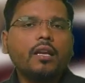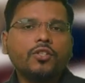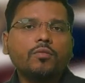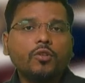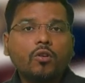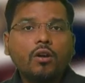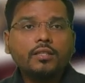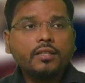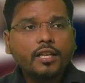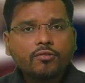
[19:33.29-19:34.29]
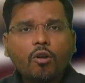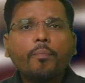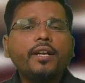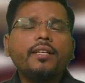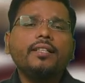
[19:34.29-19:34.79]
because in case of
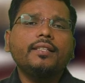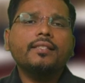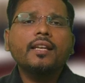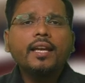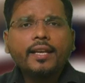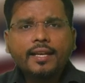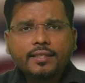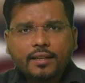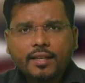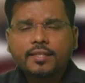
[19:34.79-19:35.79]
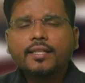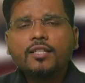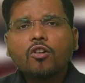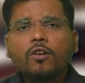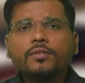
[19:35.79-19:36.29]
operating lease, it is an asset
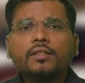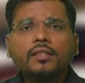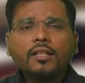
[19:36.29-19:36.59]
of the